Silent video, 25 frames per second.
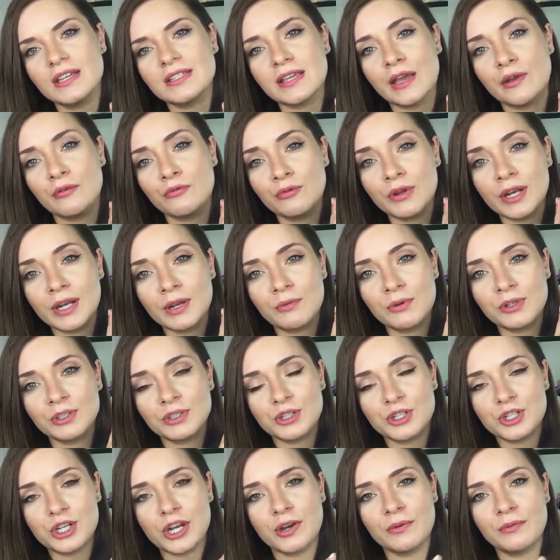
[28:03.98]
as I really want
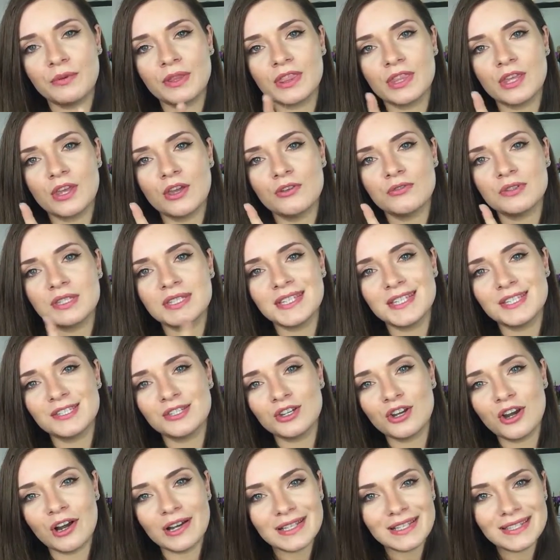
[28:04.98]
to share with you. Since
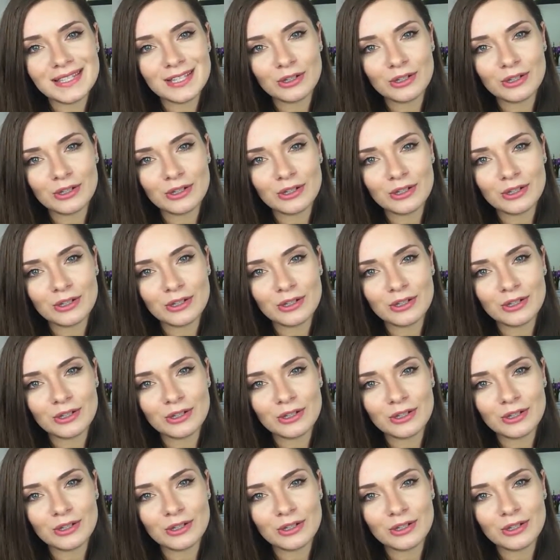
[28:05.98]
you guys